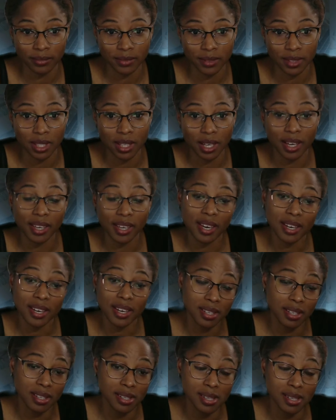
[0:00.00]
I guess in
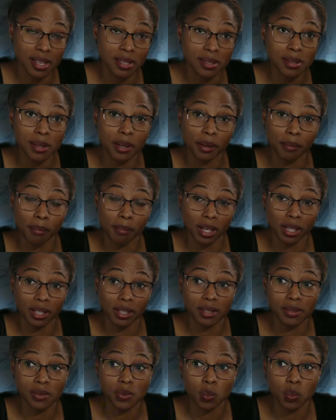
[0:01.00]
a sense, their money
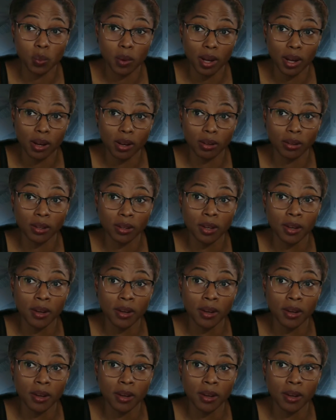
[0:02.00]
as well.